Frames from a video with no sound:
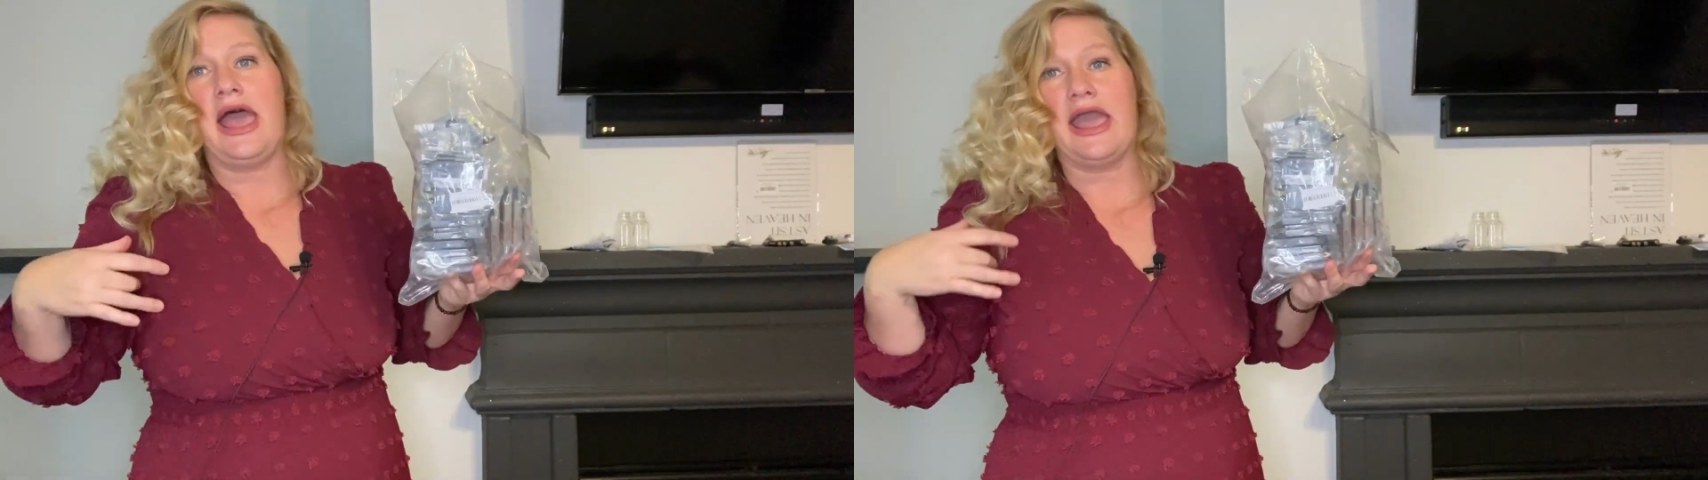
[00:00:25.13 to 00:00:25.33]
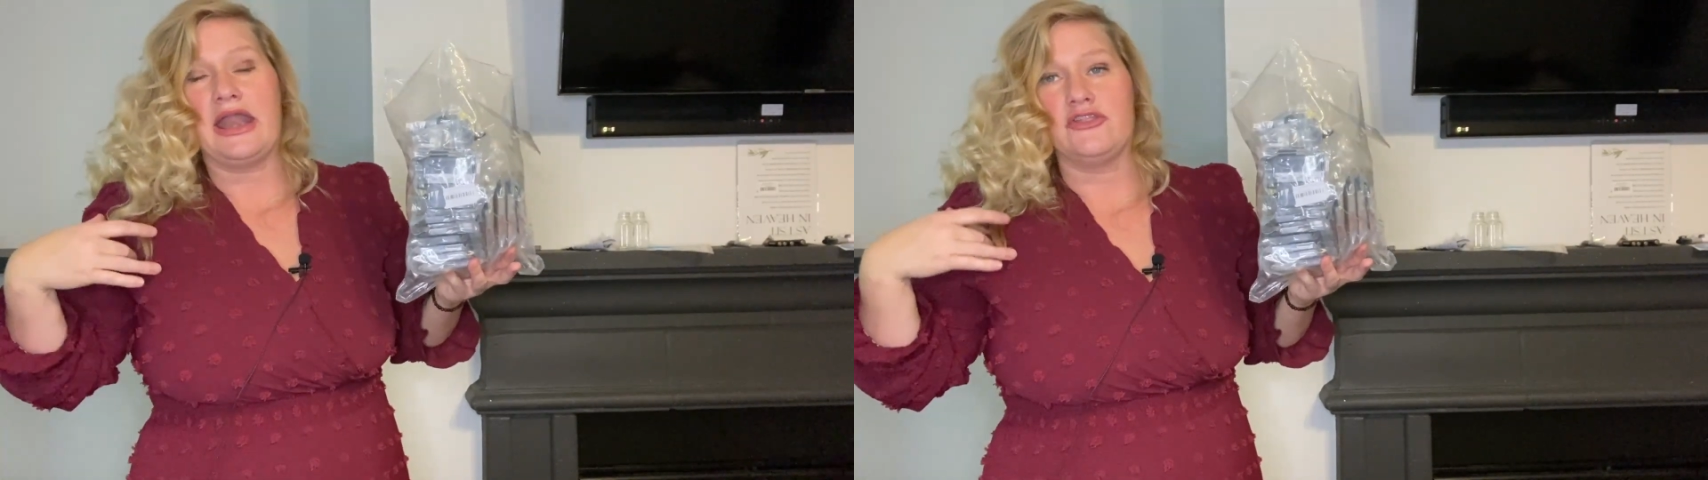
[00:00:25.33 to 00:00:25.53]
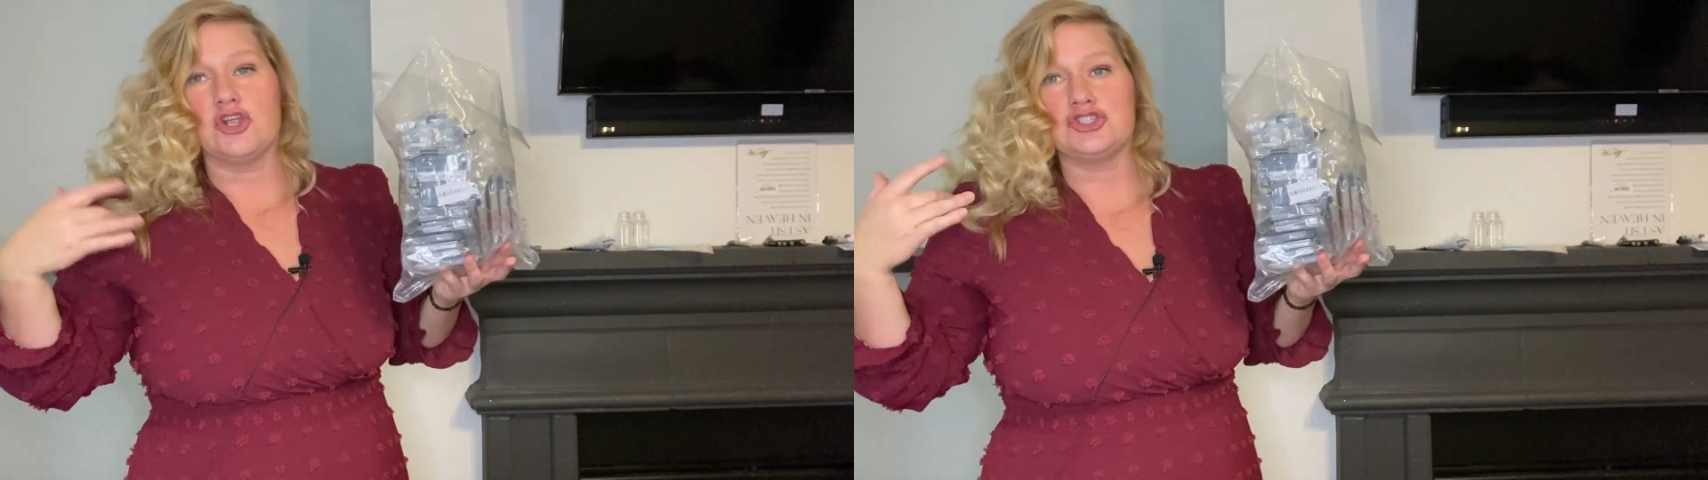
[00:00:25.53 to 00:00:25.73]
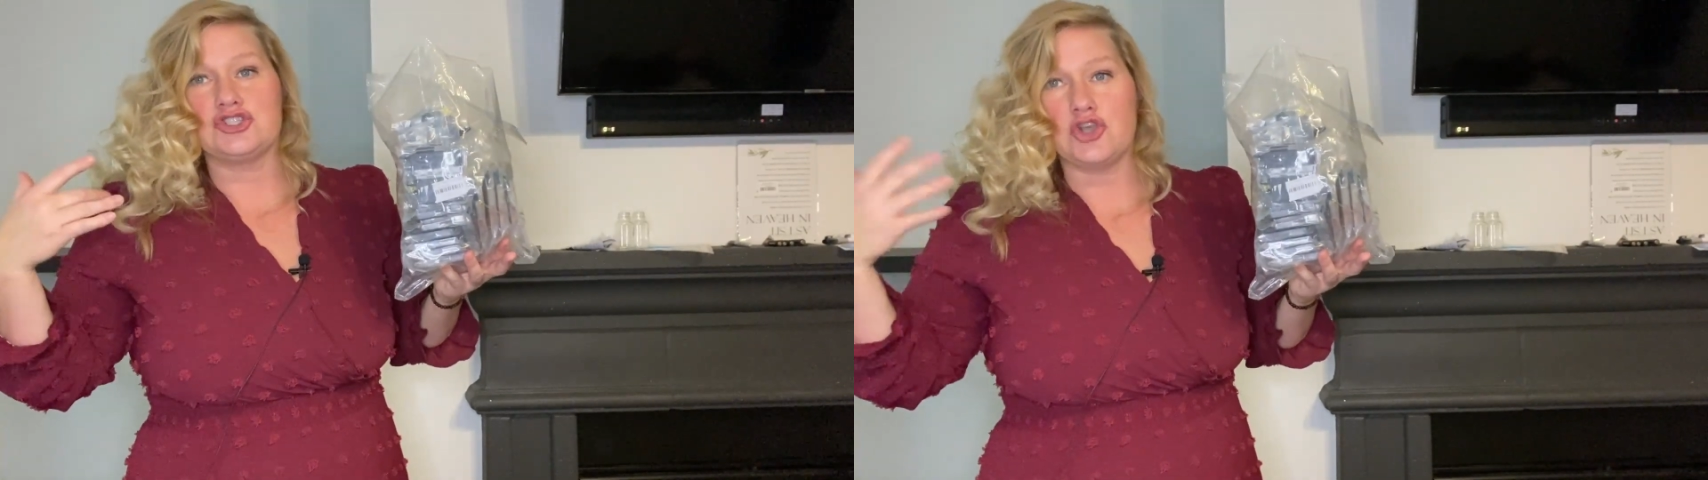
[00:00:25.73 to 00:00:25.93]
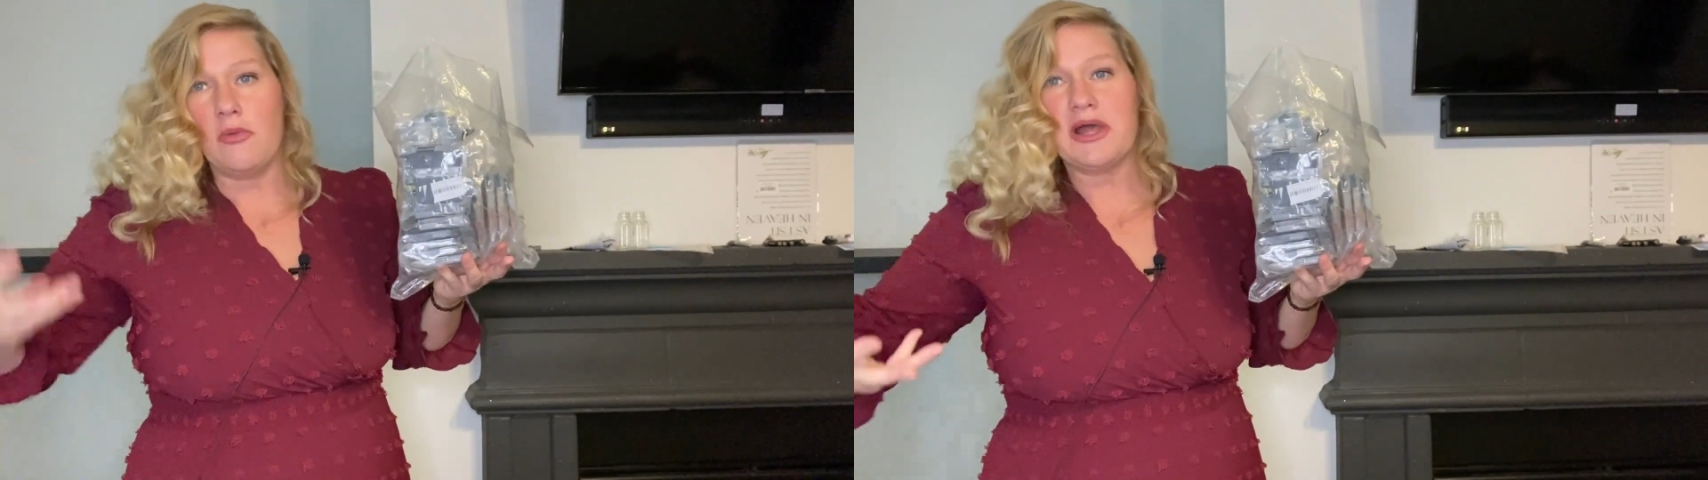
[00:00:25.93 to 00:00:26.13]
and there is
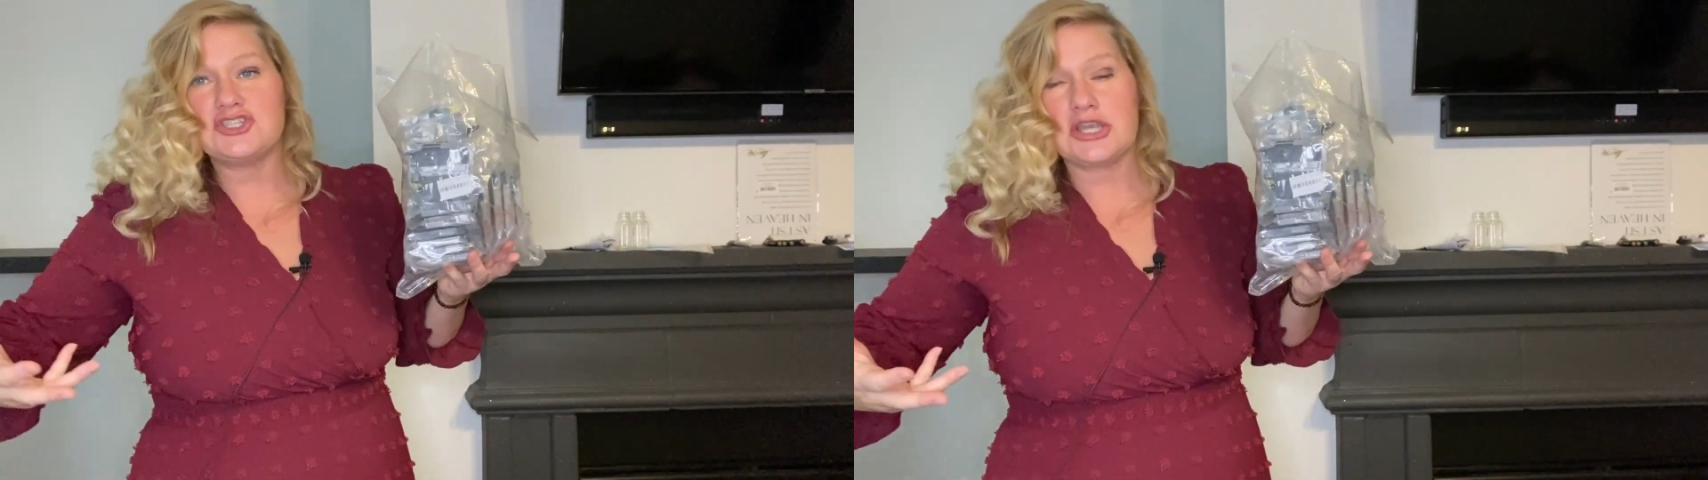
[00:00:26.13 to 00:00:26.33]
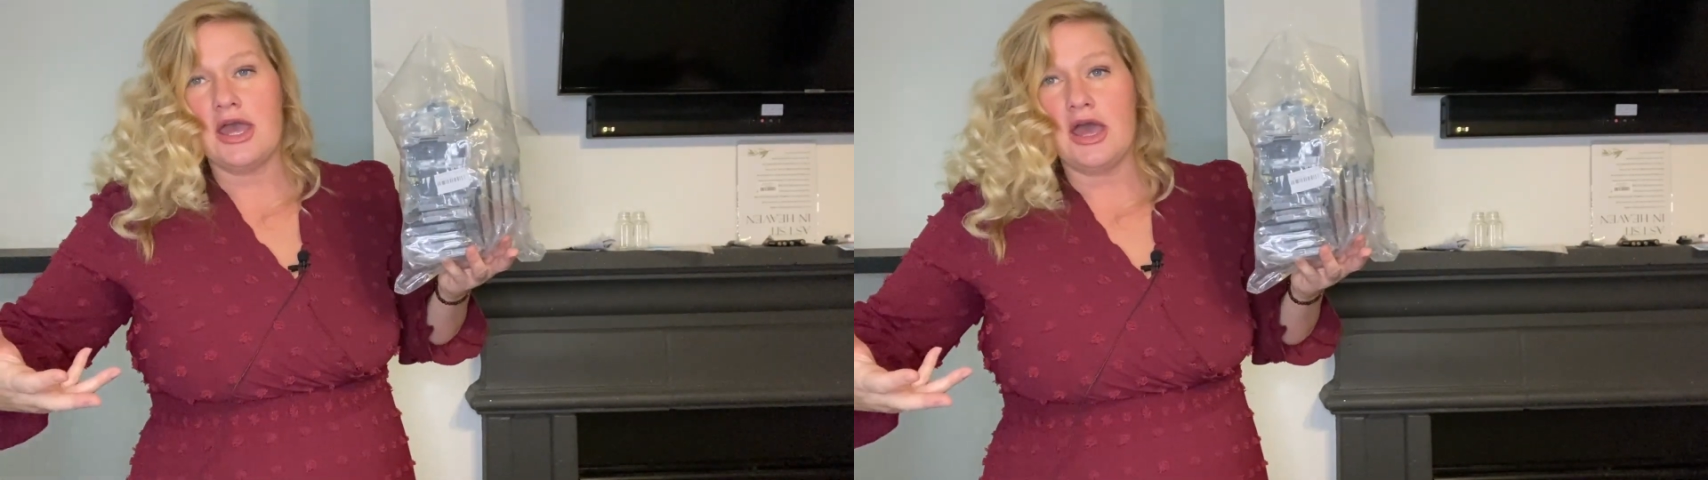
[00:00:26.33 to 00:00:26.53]
so much